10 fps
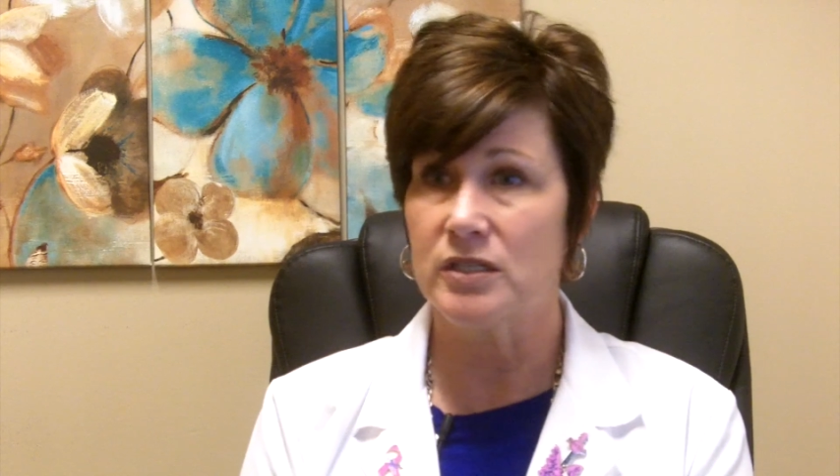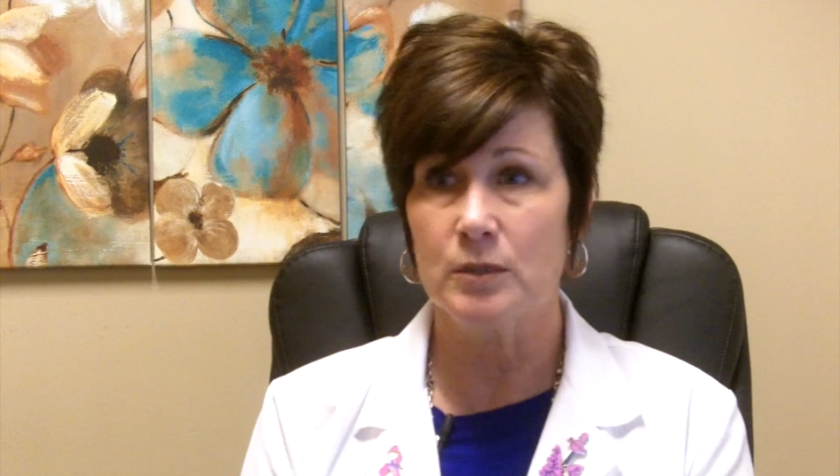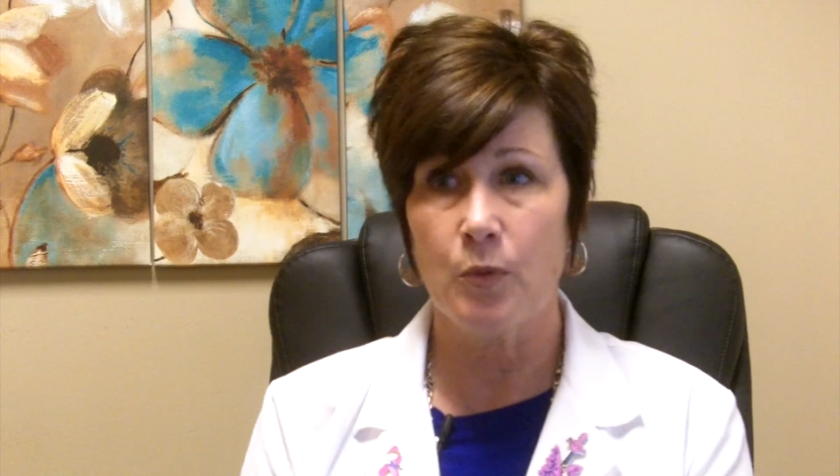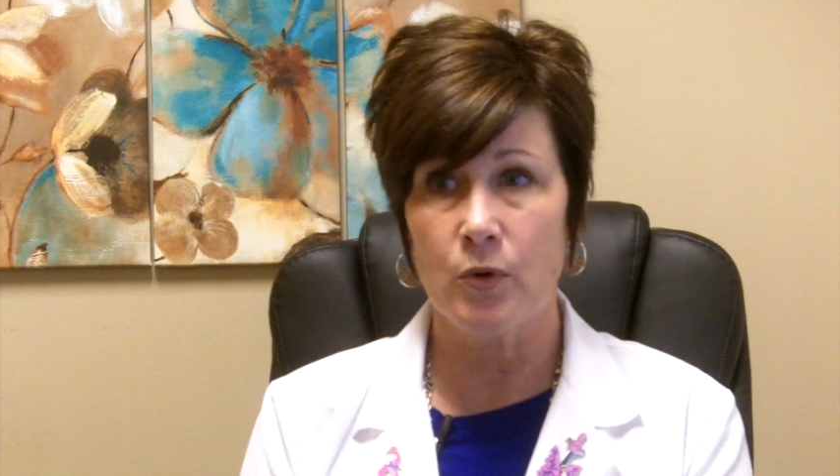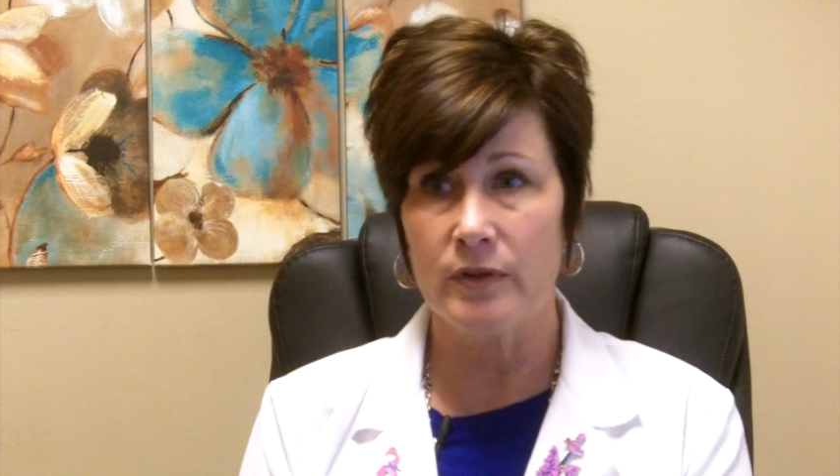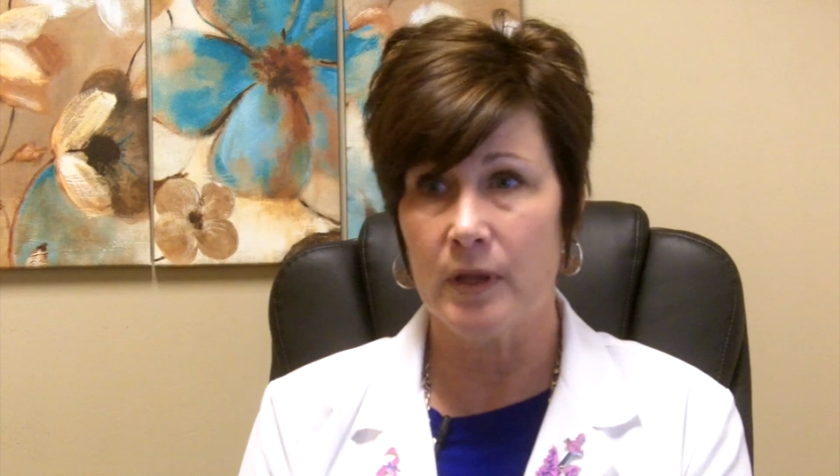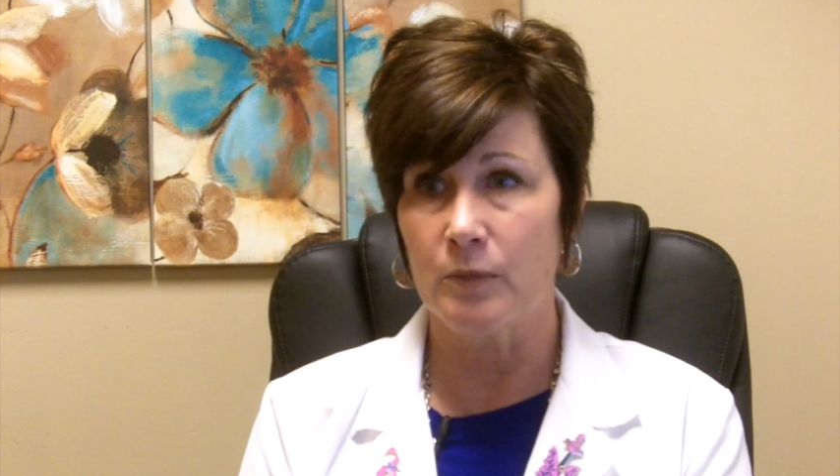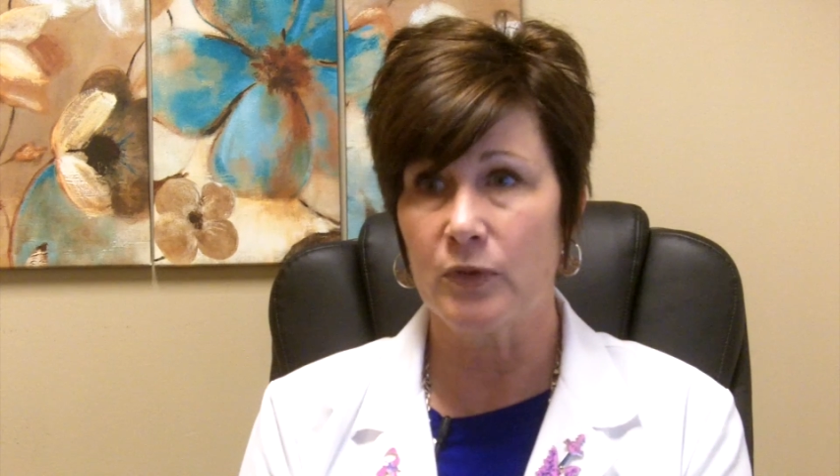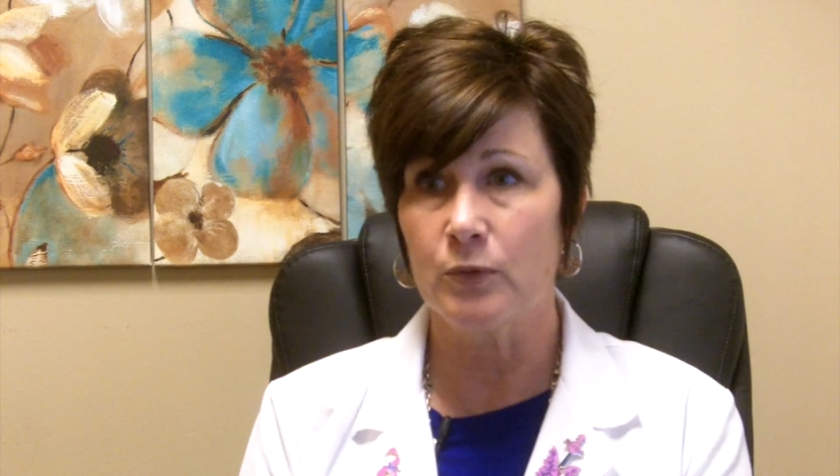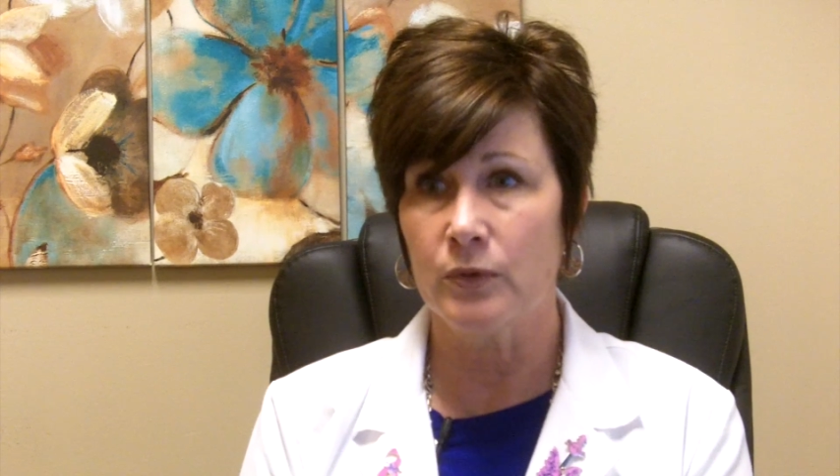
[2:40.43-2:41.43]
to support
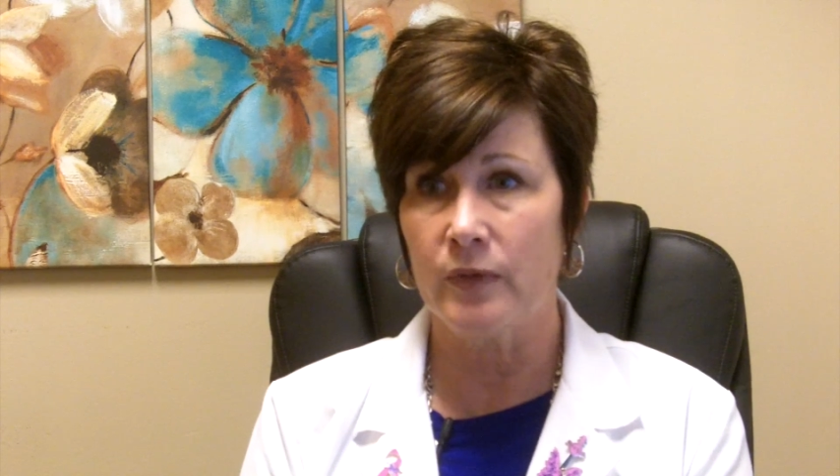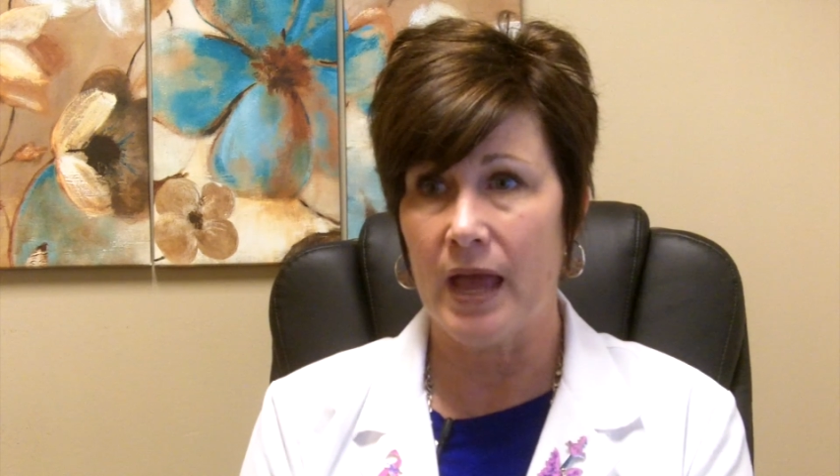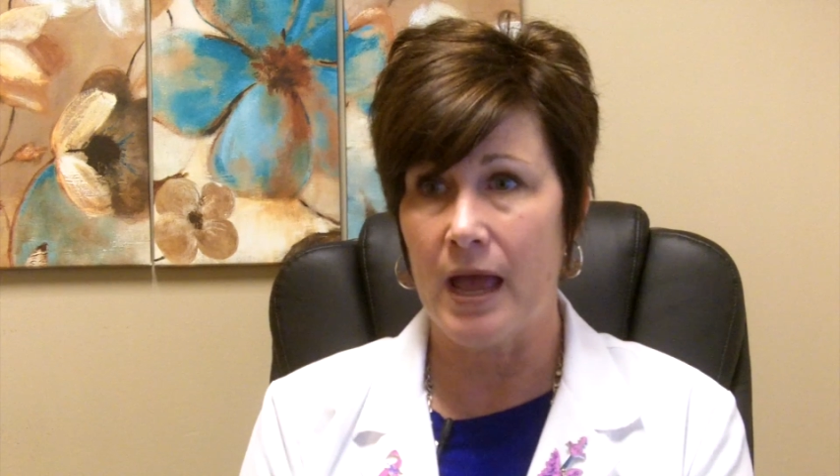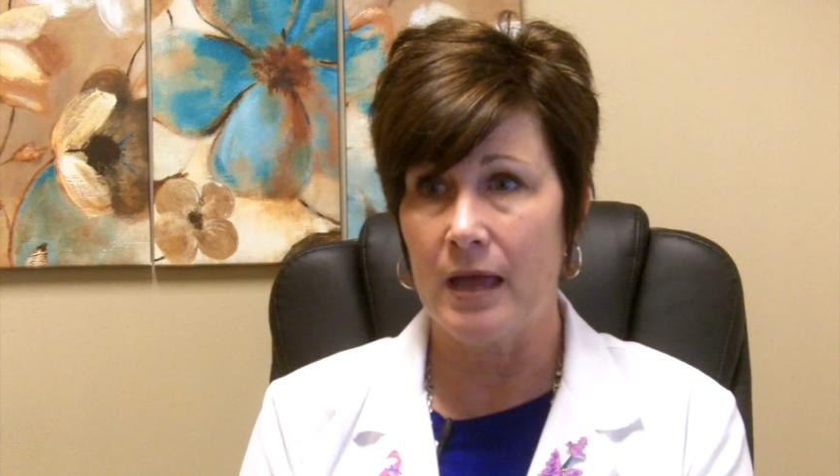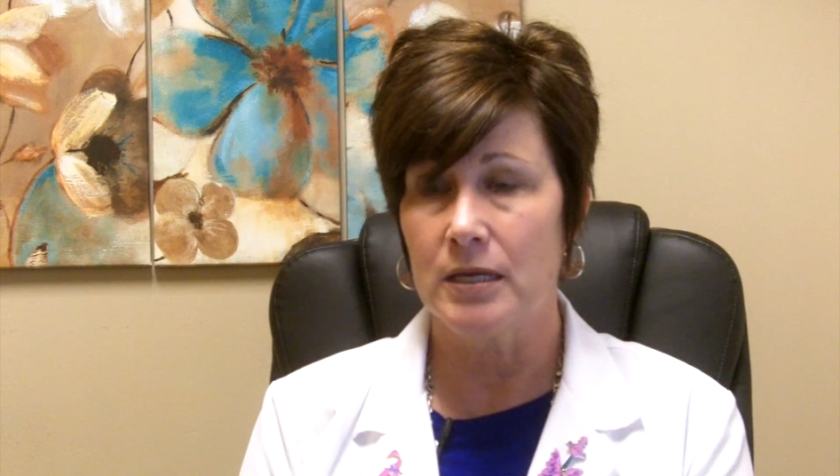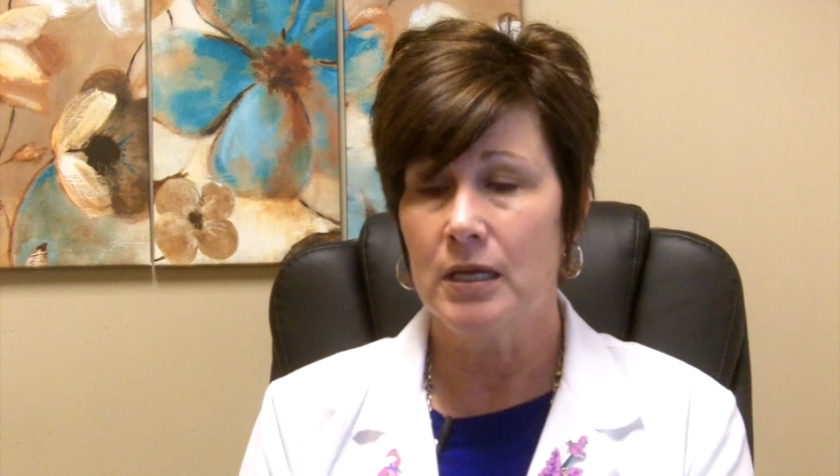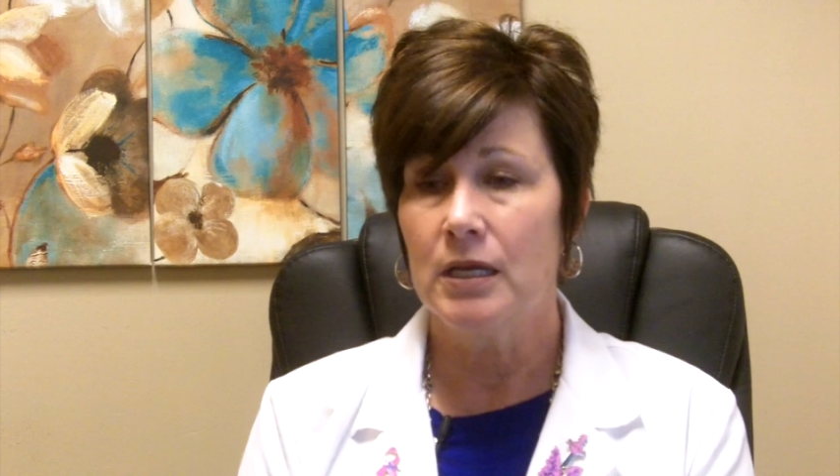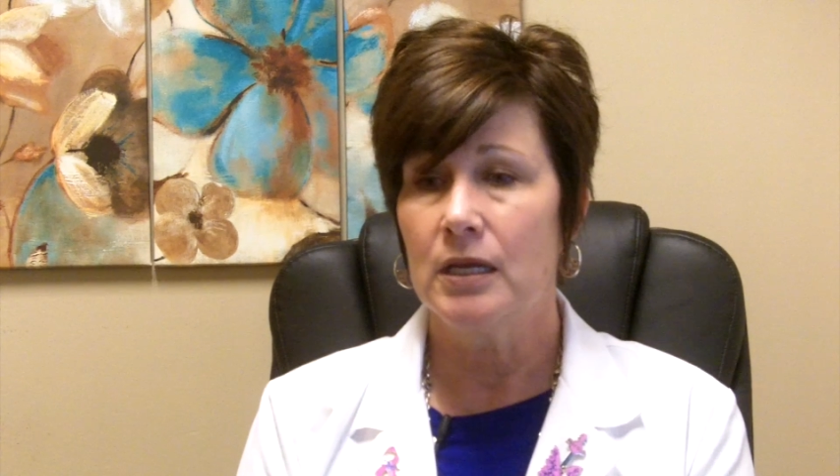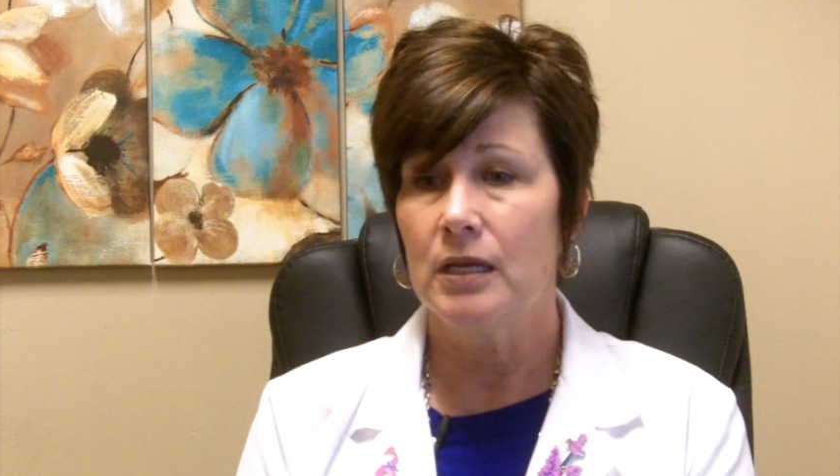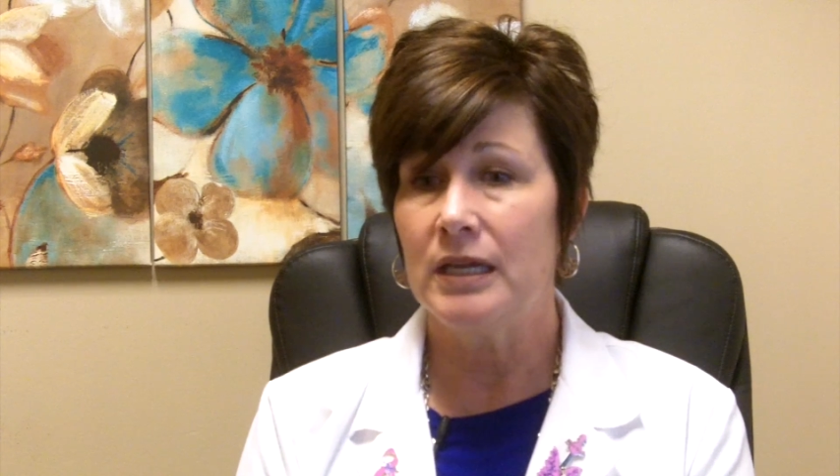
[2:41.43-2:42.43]
them through that
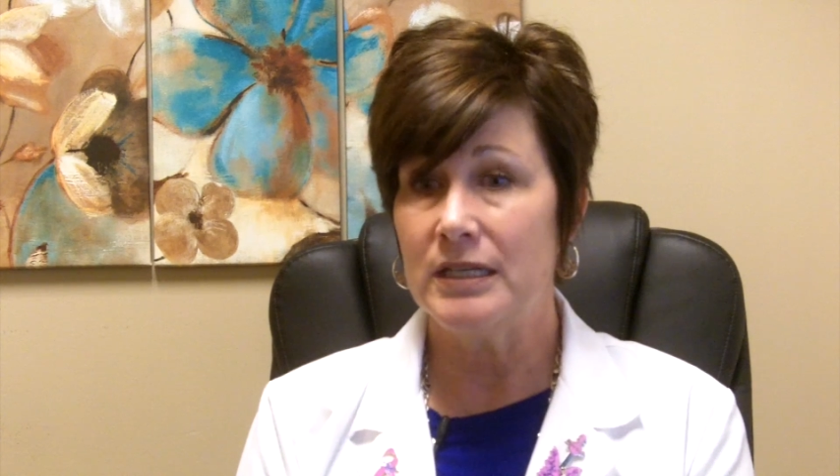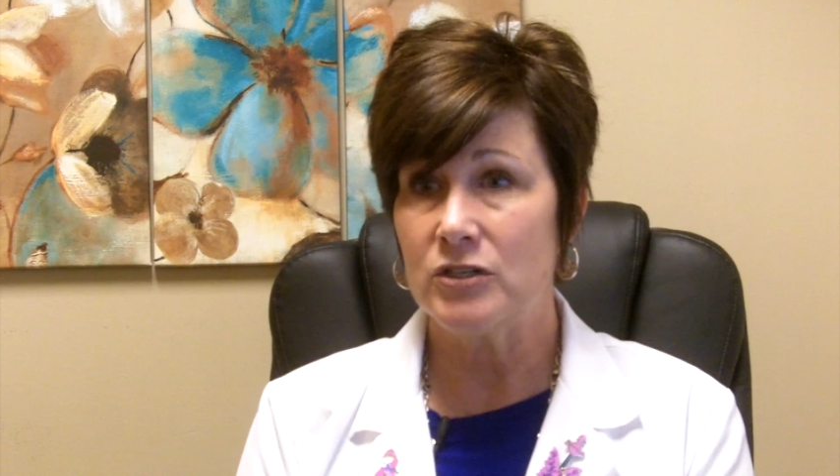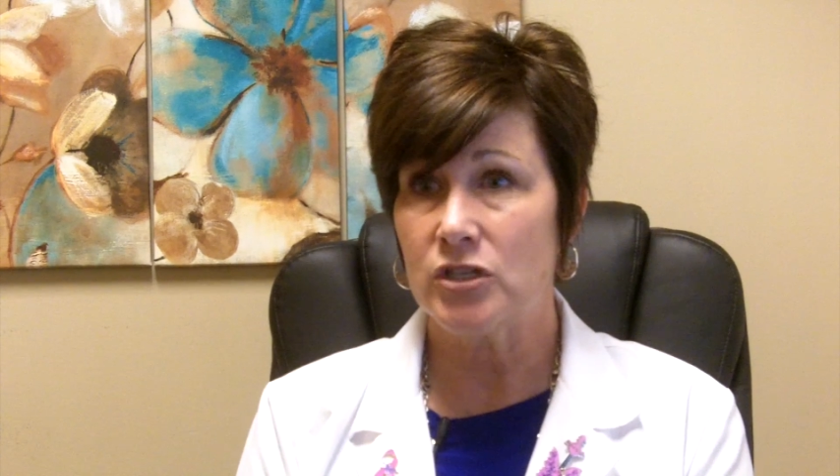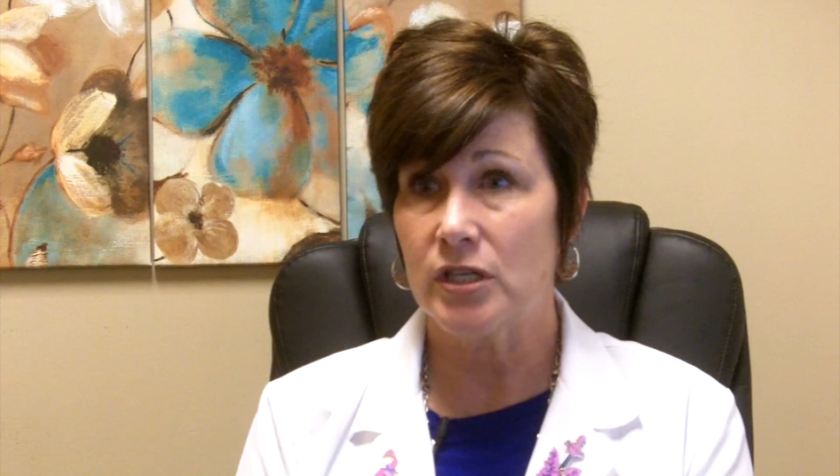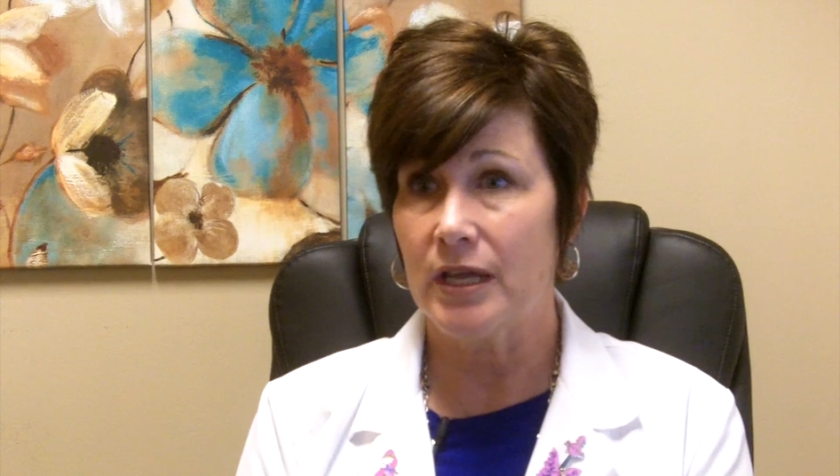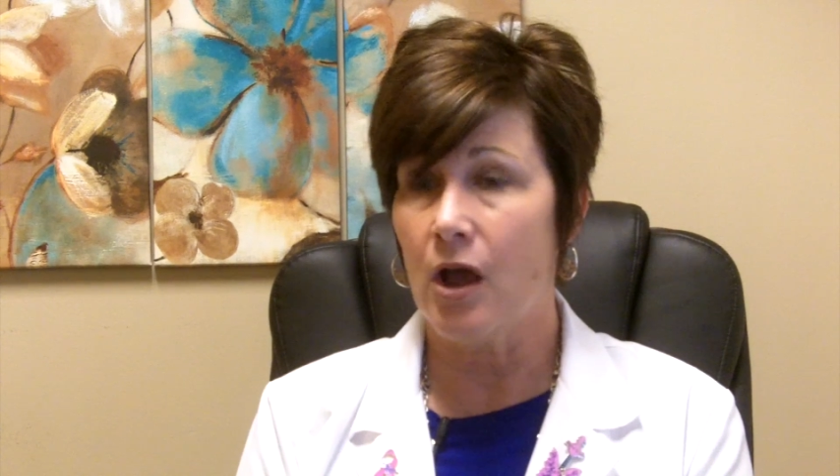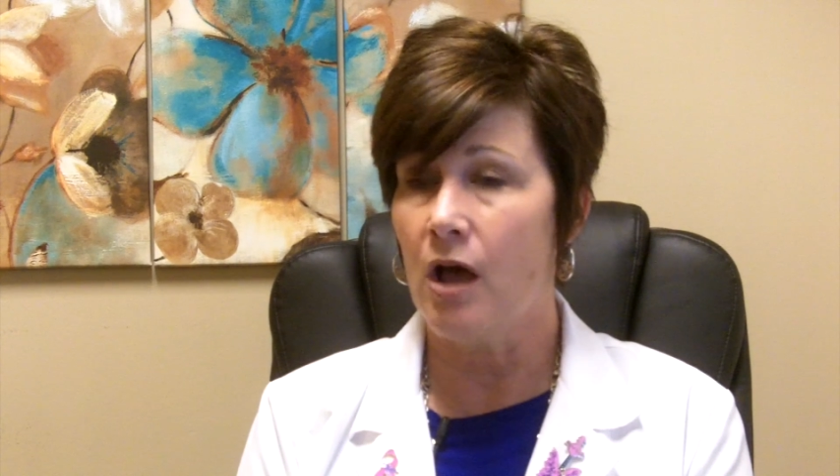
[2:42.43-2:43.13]
initially.